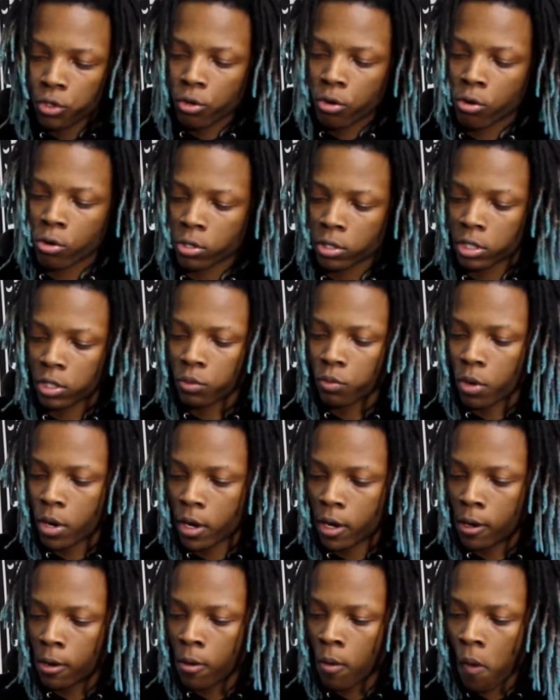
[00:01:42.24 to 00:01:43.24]
Shoe horns as
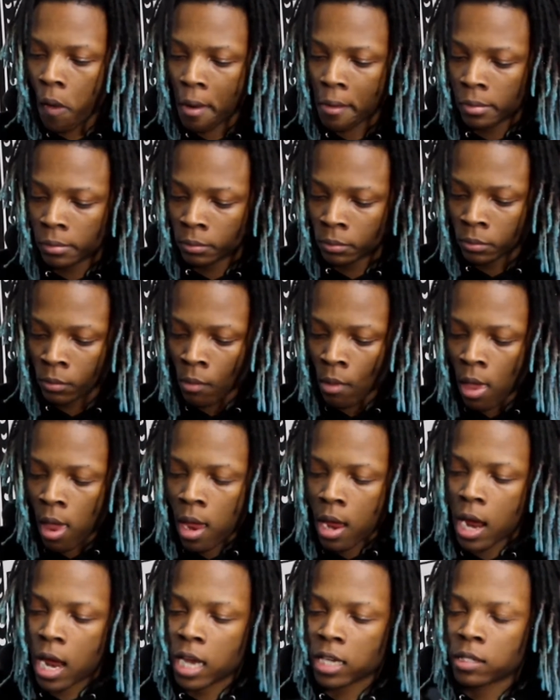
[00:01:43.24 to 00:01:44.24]
well.
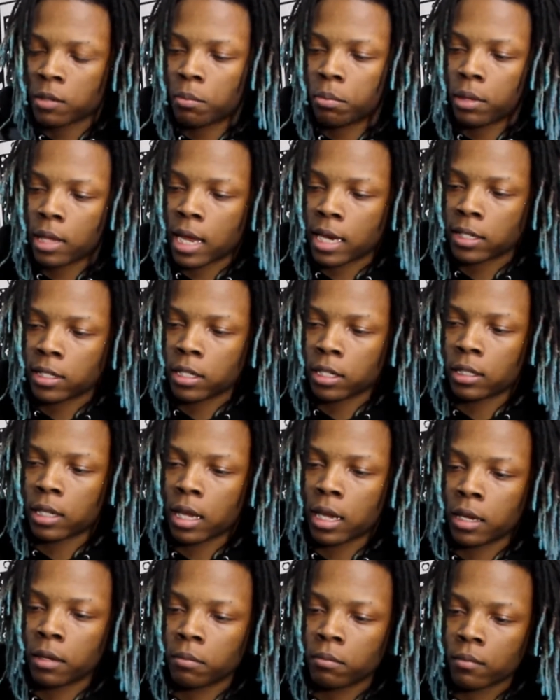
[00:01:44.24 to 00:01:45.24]
Has some plastic
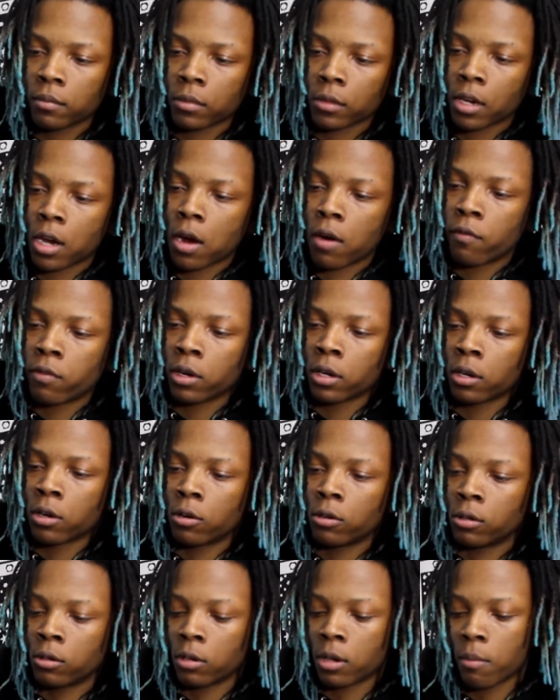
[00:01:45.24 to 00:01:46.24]
like covering
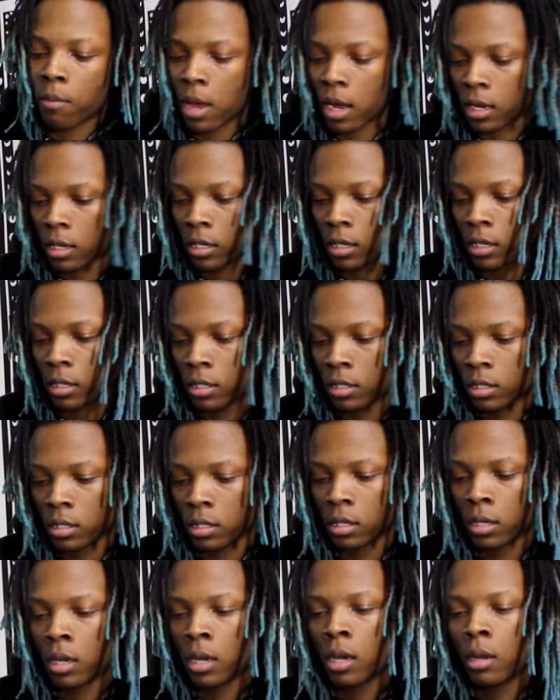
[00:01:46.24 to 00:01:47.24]
on the back of this,
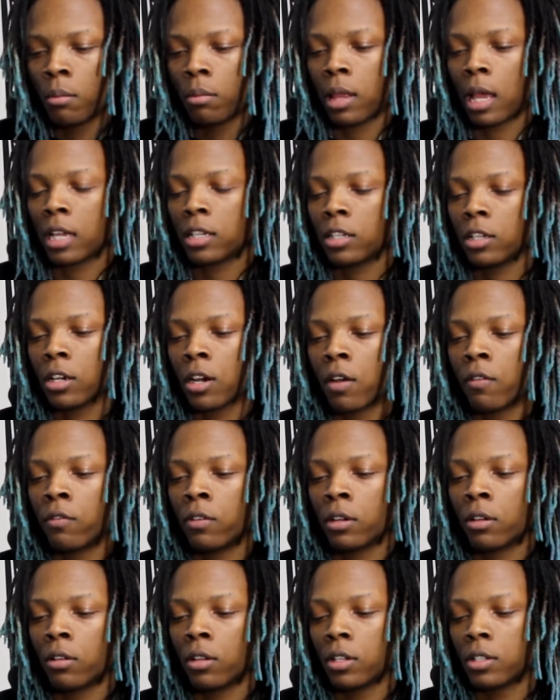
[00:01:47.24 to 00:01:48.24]
plastic
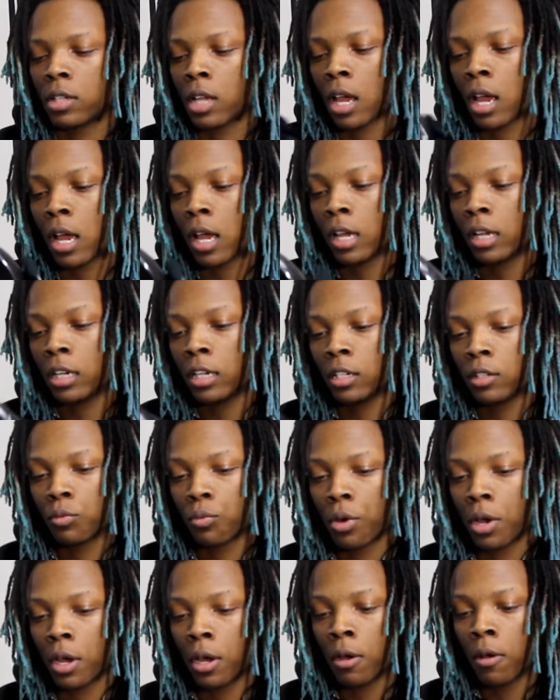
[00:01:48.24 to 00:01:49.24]
covering on the side as
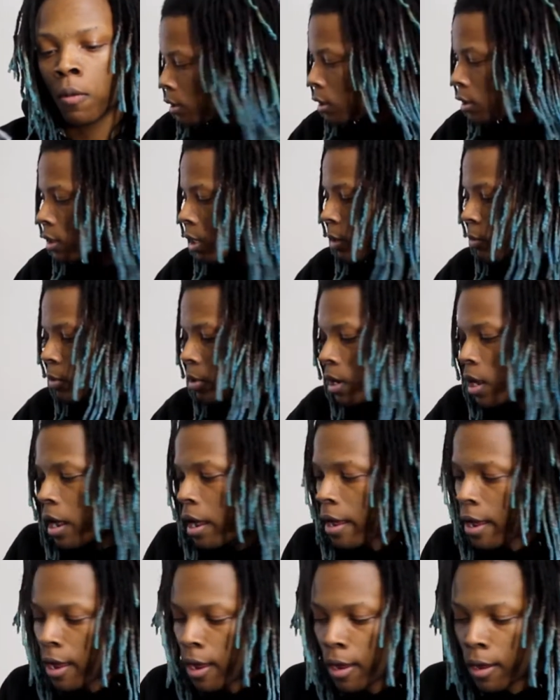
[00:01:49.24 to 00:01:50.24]
well. Looks like we
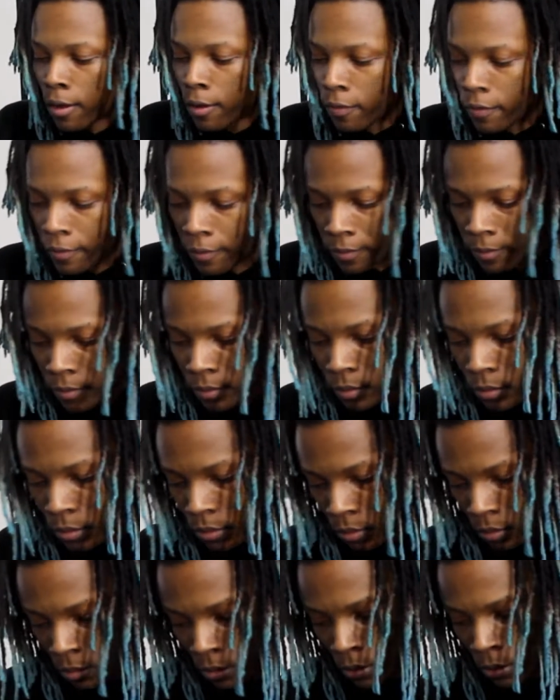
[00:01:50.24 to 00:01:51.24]
have
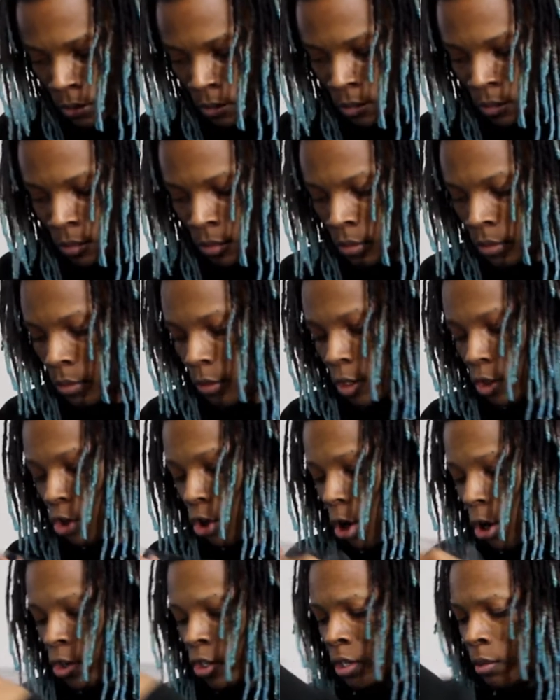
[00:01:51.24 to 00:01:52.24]
the
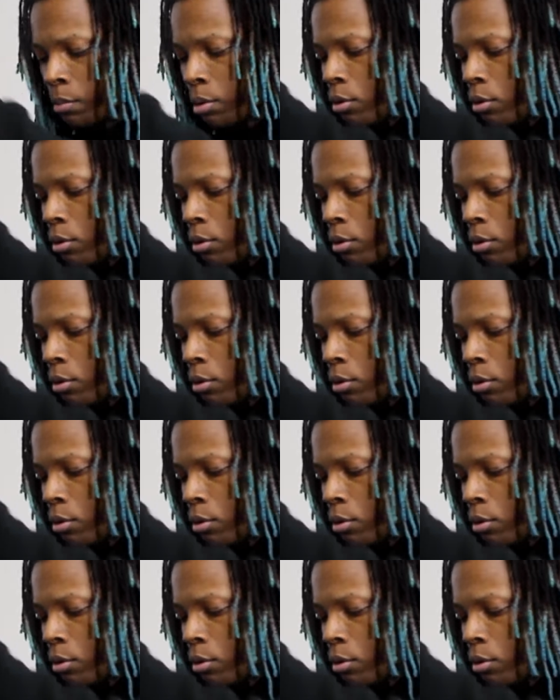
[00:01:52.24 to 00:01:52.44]
charging